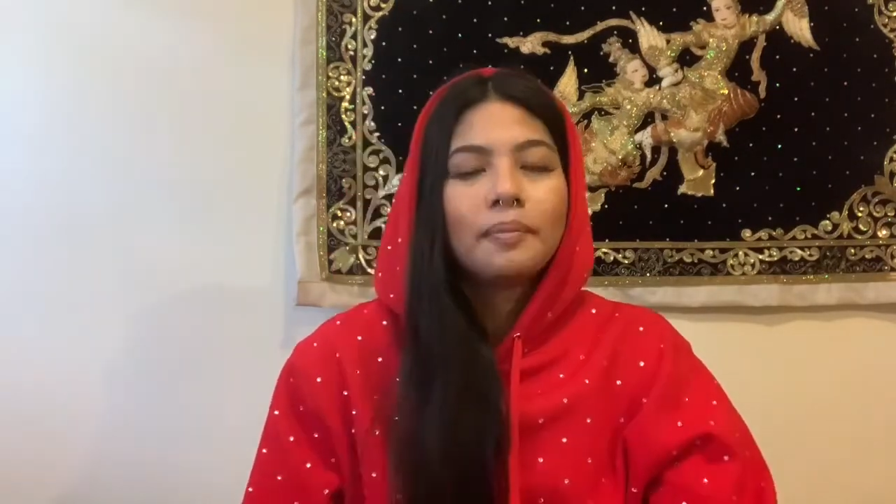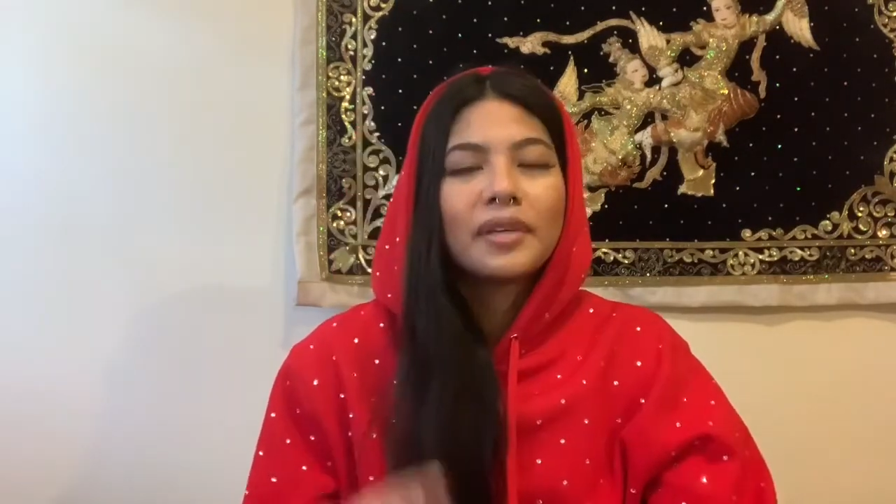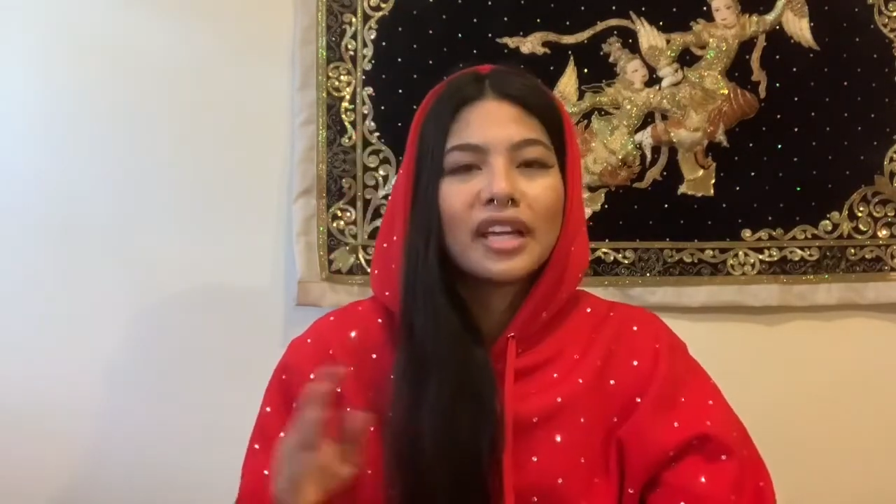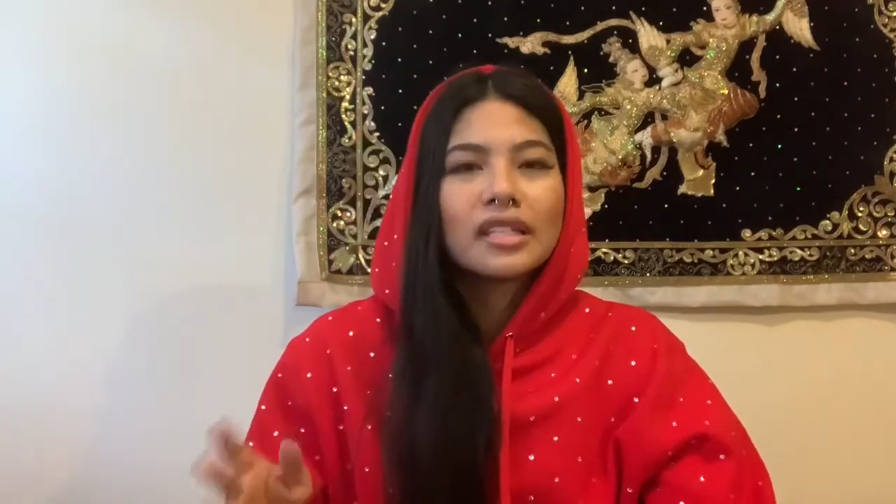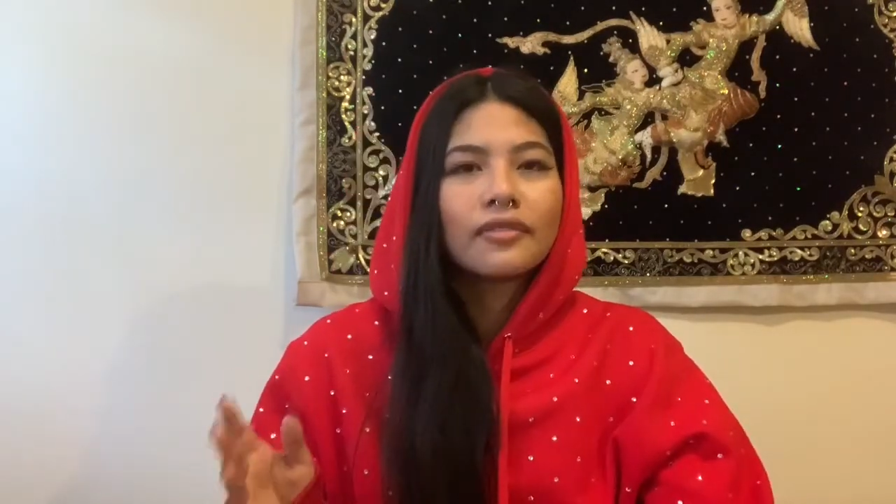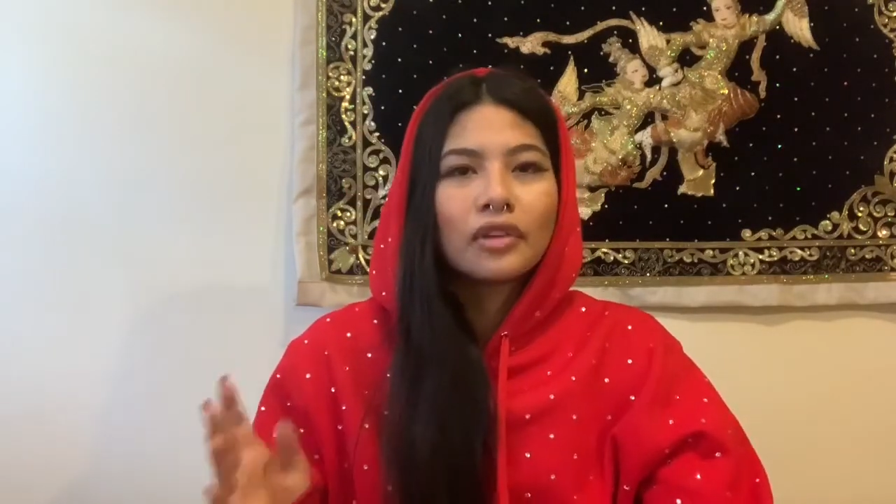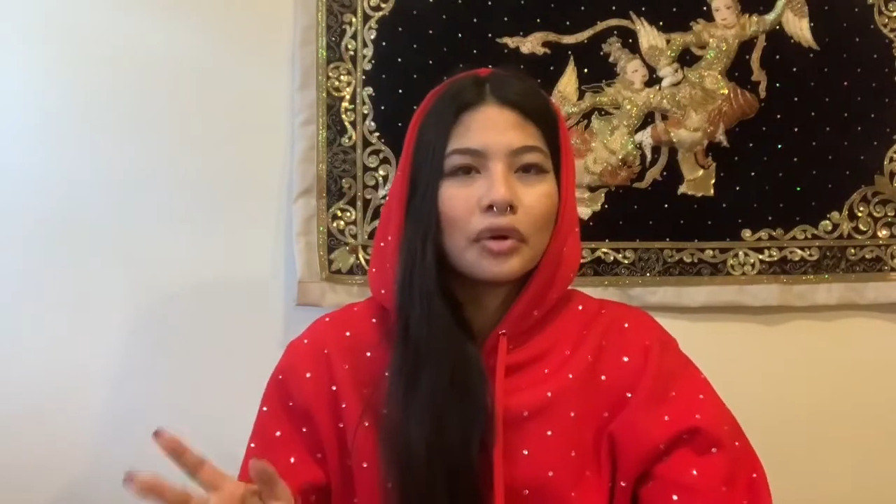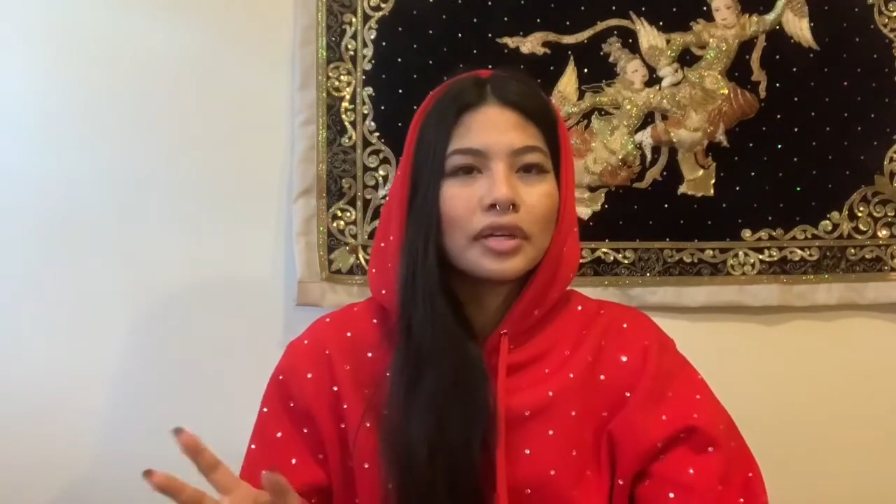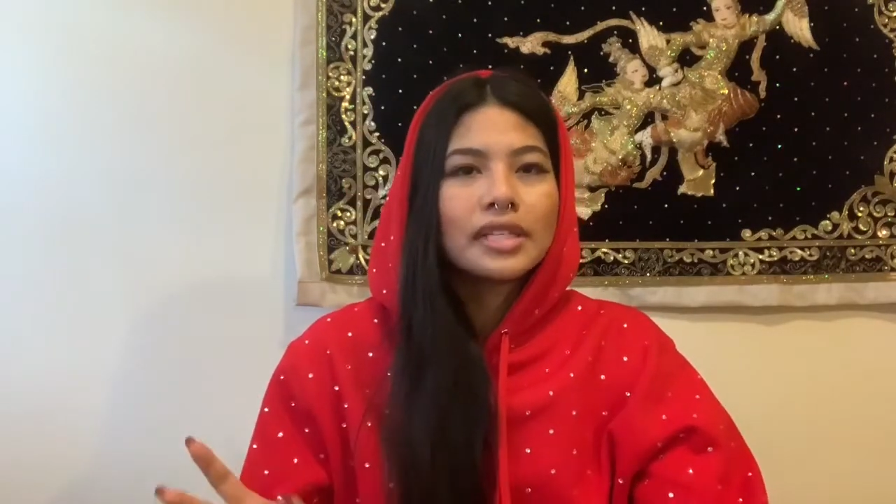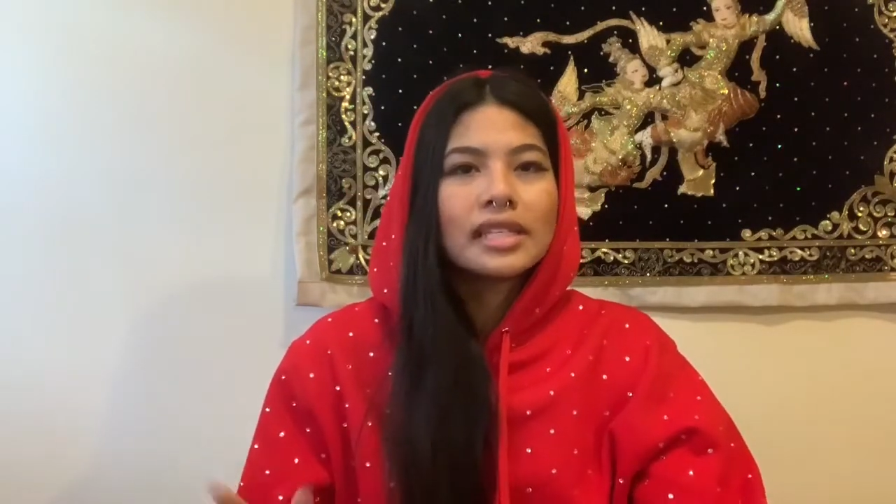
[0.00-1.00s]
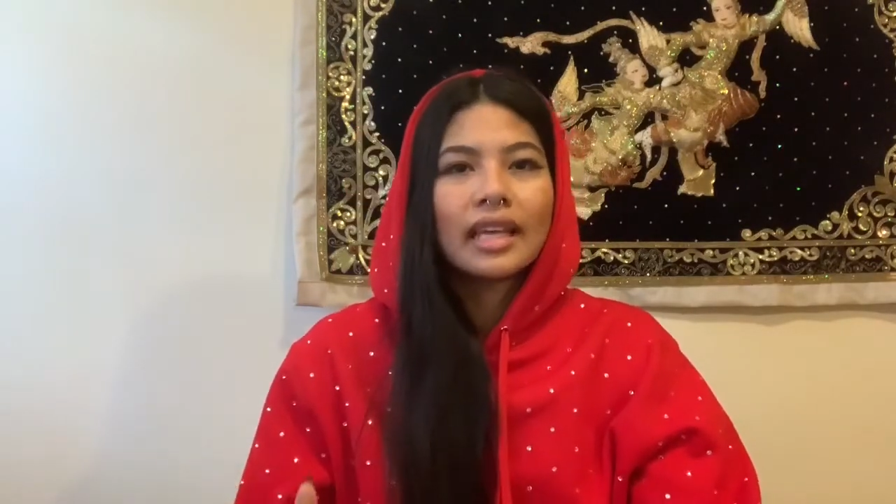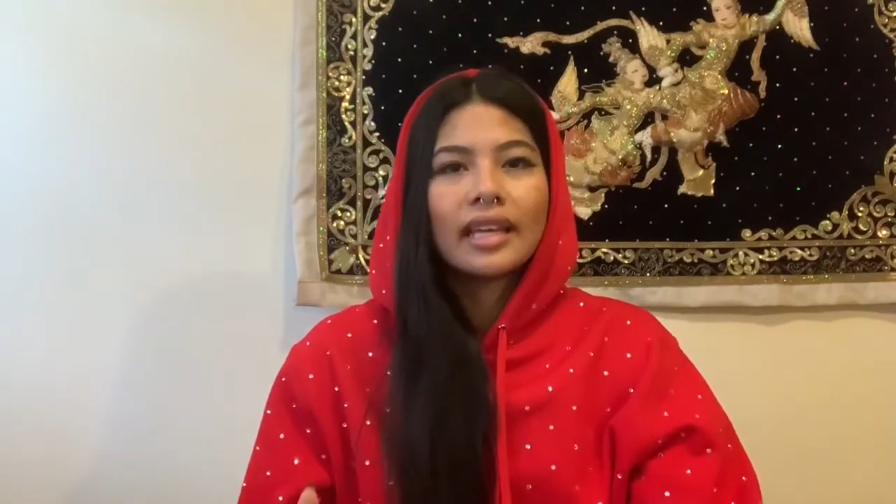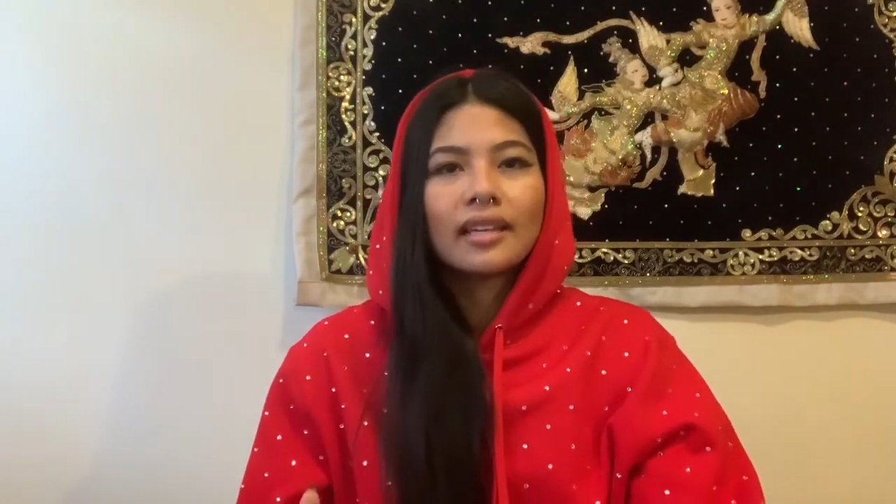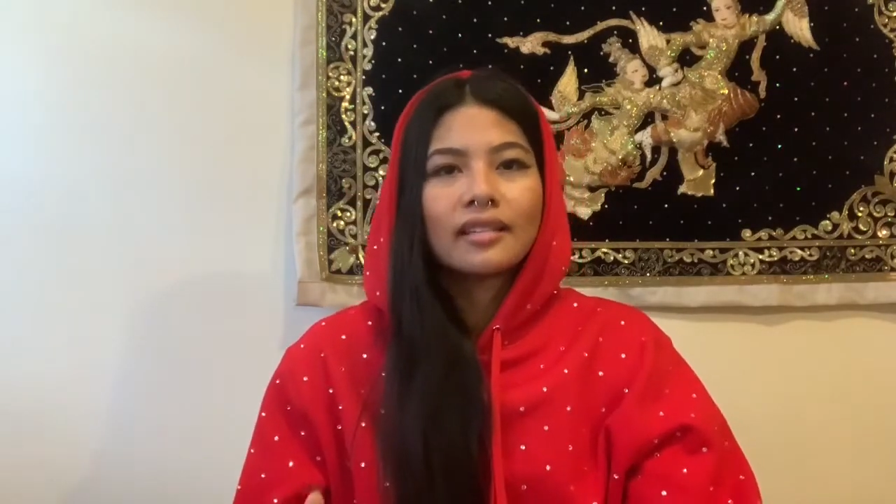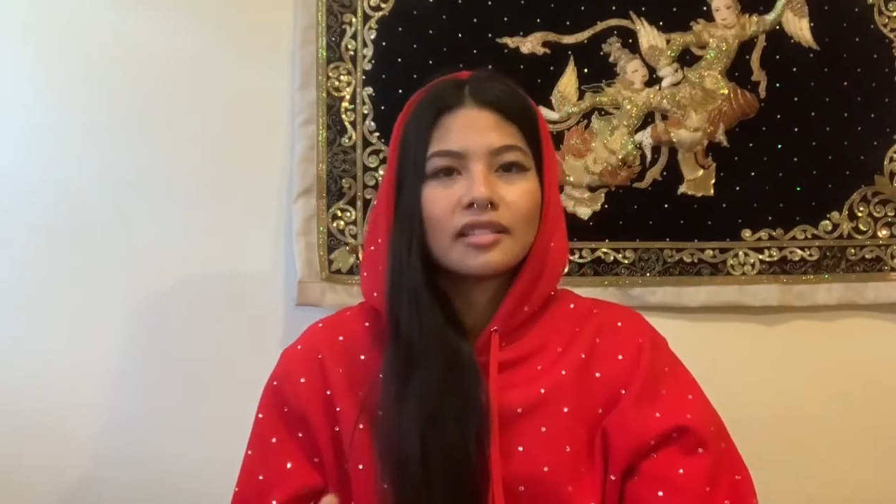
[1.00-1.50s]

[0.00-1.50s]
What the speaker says: Because of course, like